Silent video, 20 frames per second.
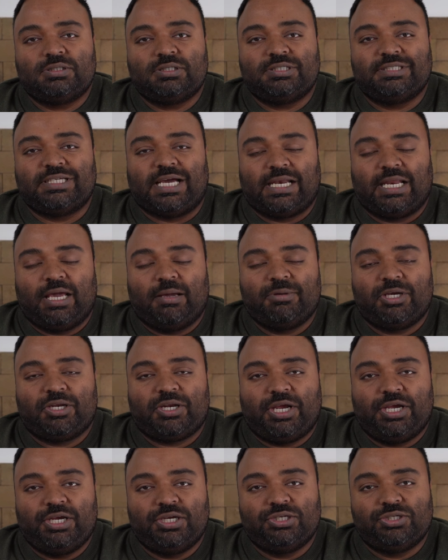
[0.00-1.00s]
dynamic
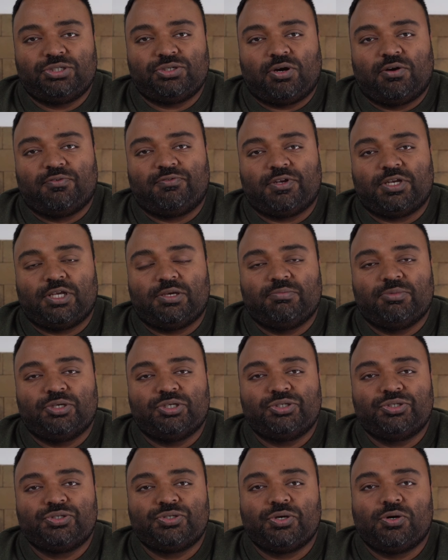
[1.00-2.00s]
range of an
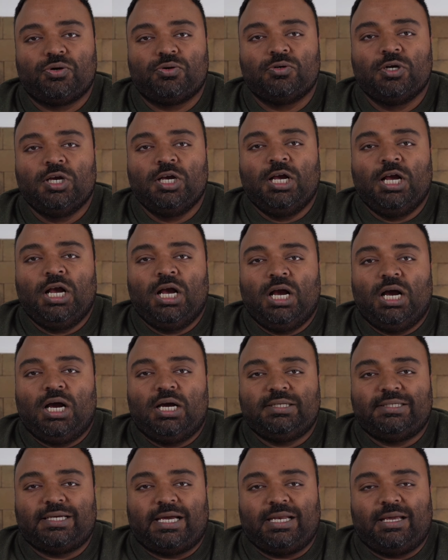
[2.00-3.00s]
image. So
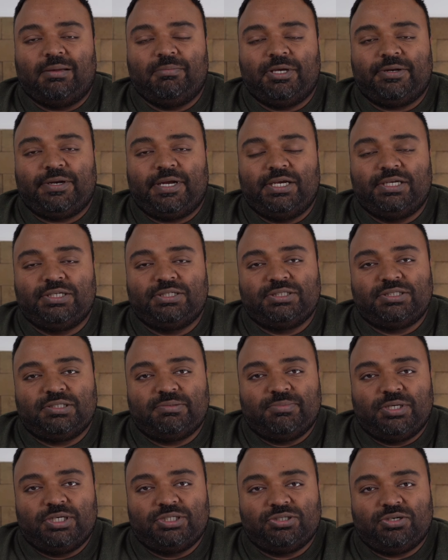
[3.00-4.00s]
dynamic range is a
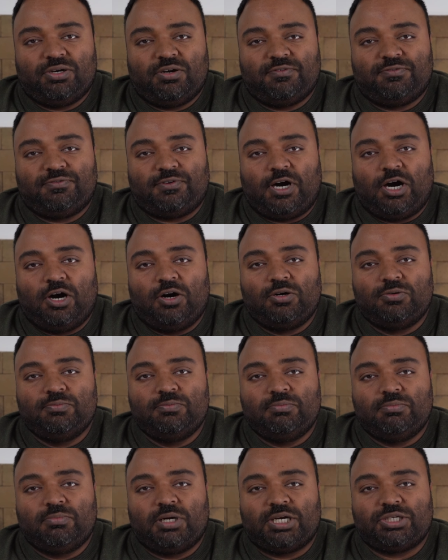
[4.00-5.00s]
measure of how
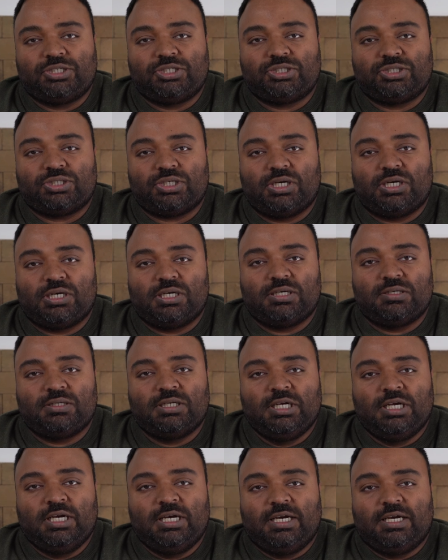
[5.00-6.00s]
much
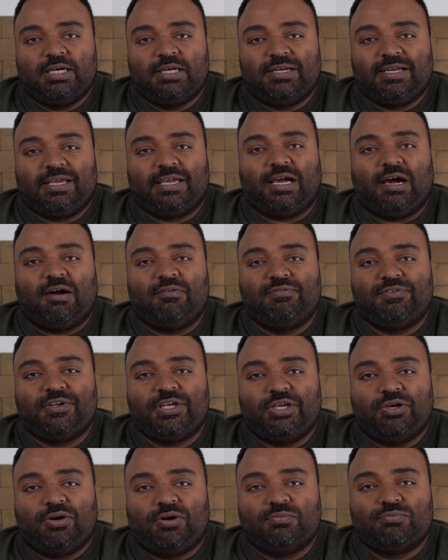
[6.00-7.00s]

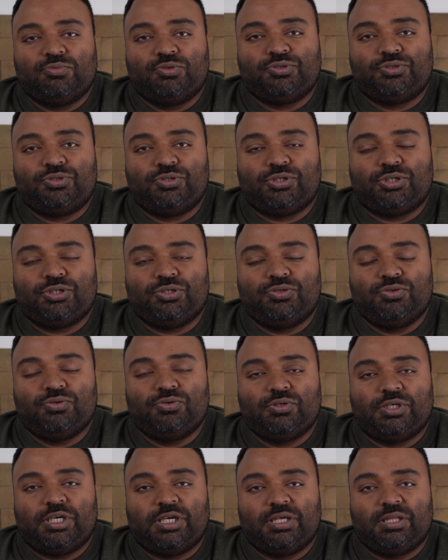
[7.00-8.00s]
recovery almost you can
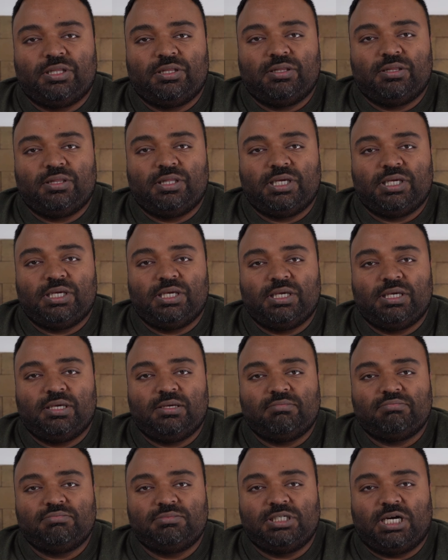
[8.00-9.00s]
do in
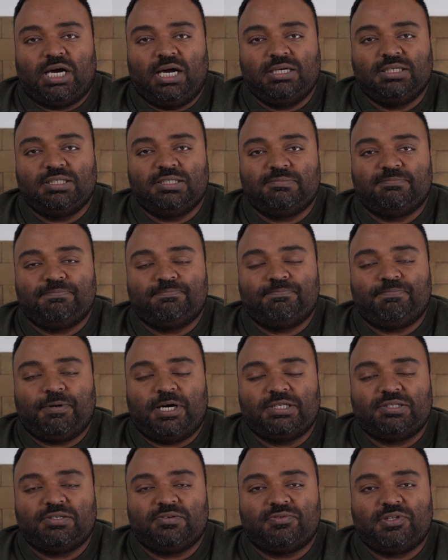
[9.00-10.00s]
the darkest
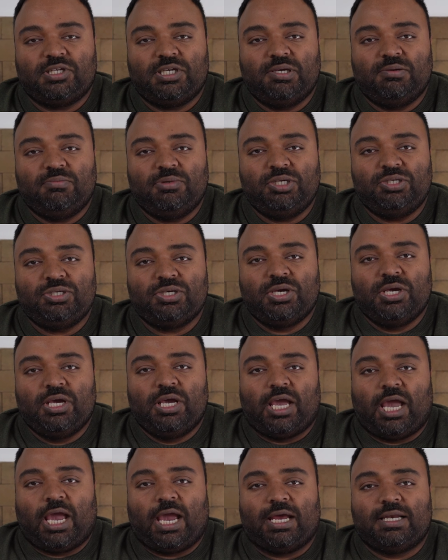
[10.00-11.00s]
parts of the image
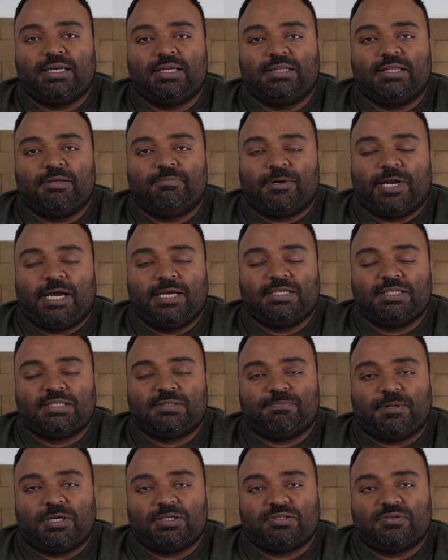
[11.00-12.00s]
and in the
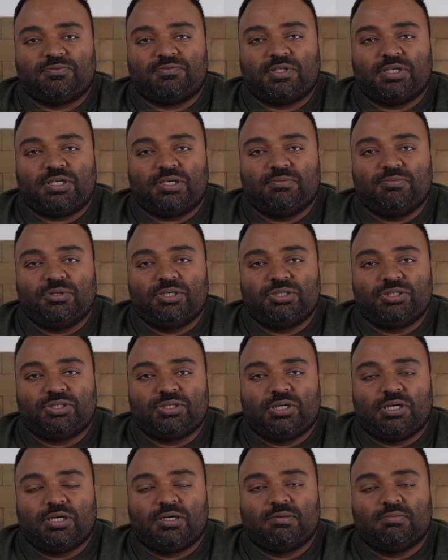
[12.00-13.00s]
brightest parts of the image,
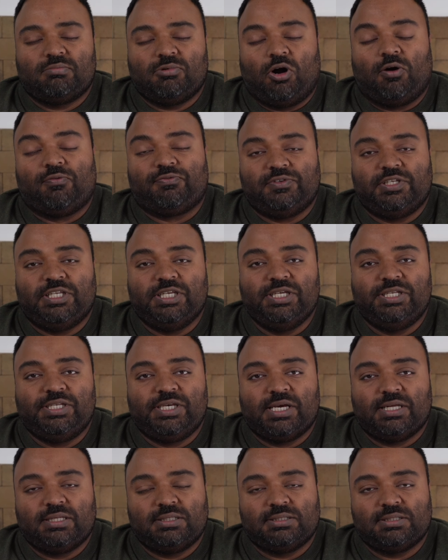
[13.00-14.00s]
of
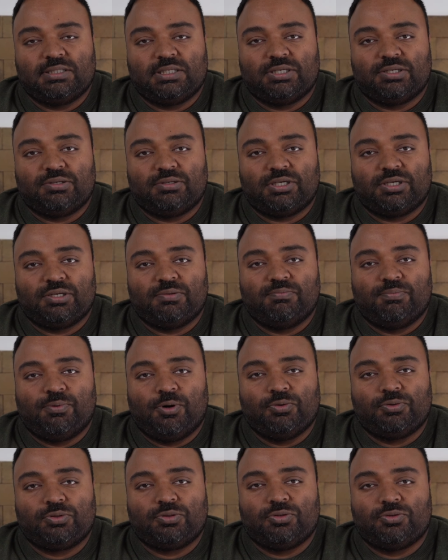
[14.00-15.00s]
detail in
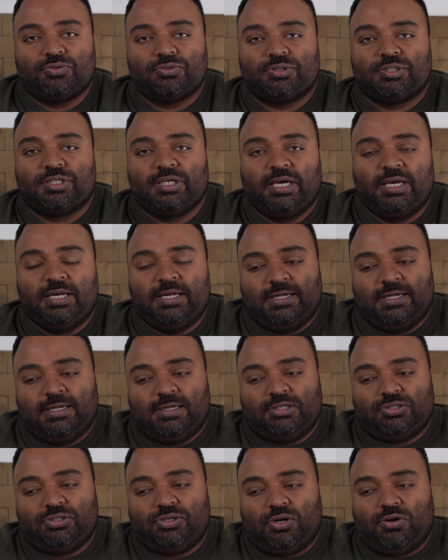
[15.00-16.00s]
both those
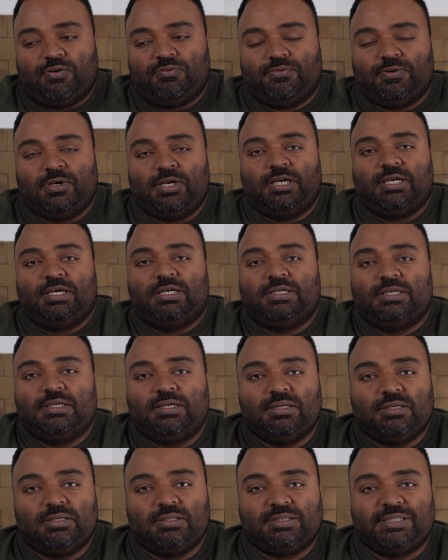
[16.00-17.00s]
sort of
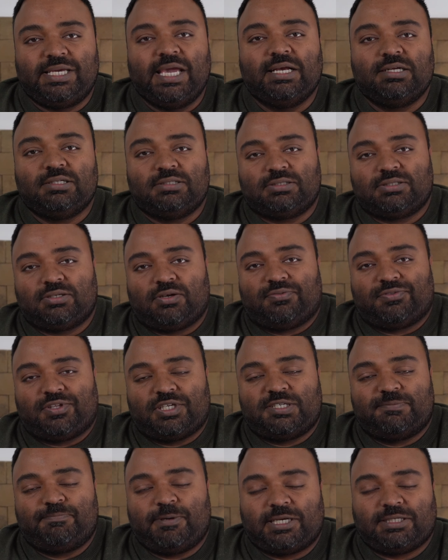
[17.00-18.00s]
tails of the
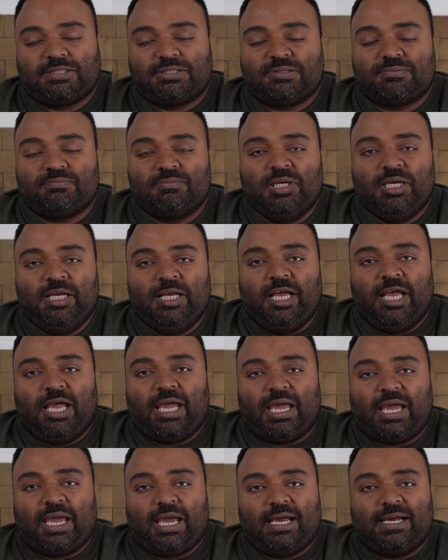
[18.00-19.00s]
spectrum.
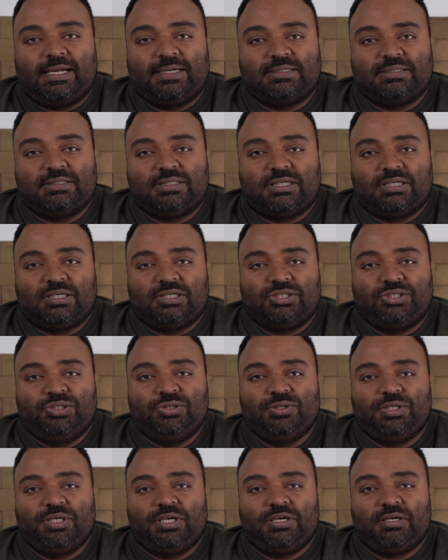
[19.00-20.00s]
And
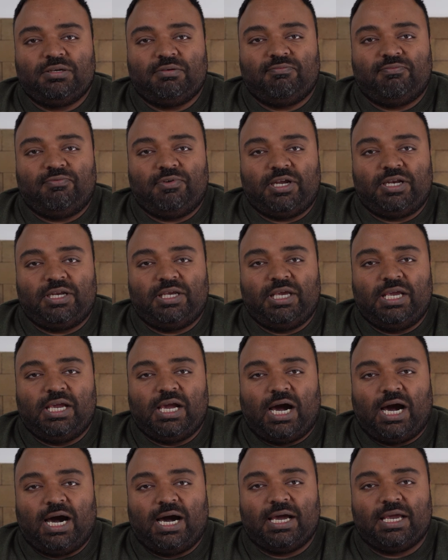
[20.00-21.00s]
shooting very
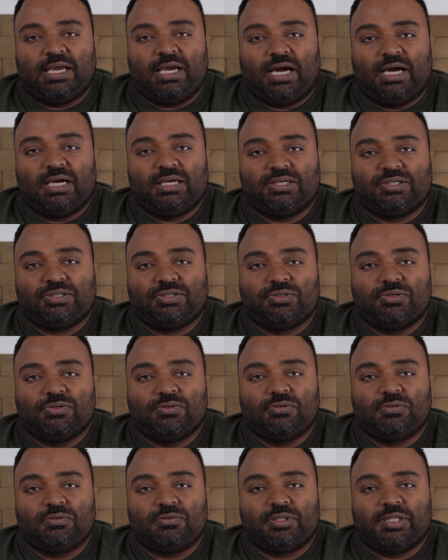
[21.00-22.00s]
high
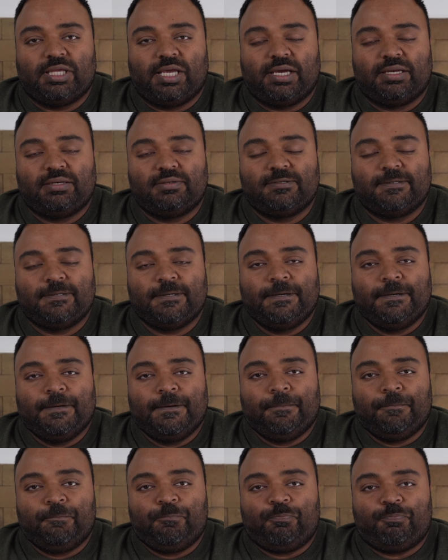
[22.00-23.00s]
ISO then
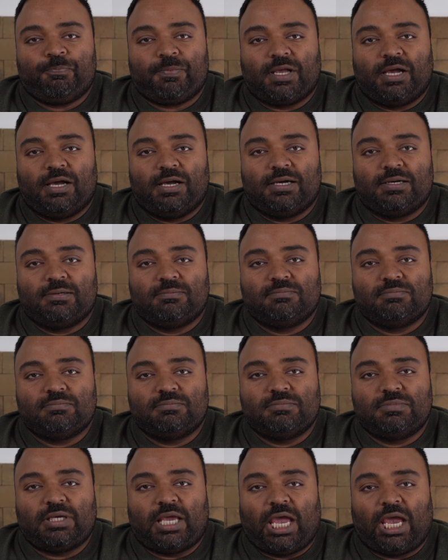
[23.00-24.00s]

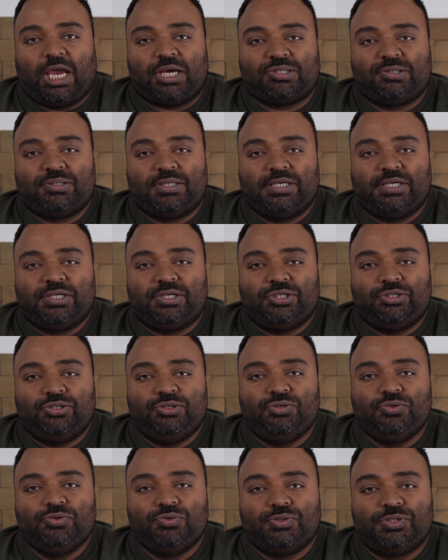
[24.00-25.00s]
actually
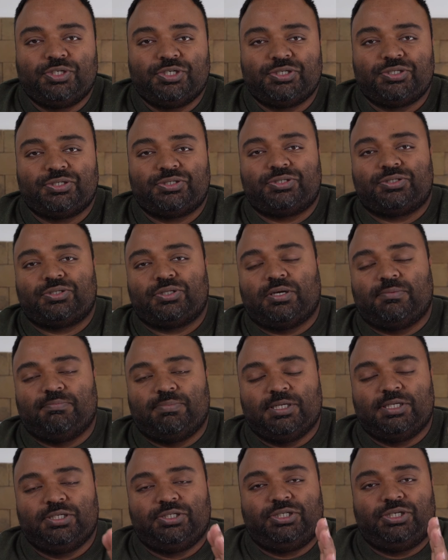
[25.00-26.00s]
reduces the
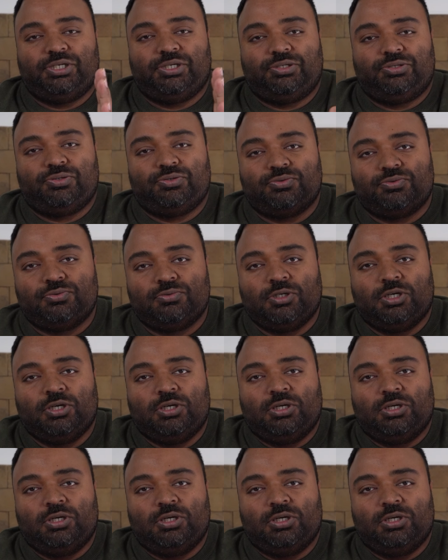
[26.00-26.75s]
ability to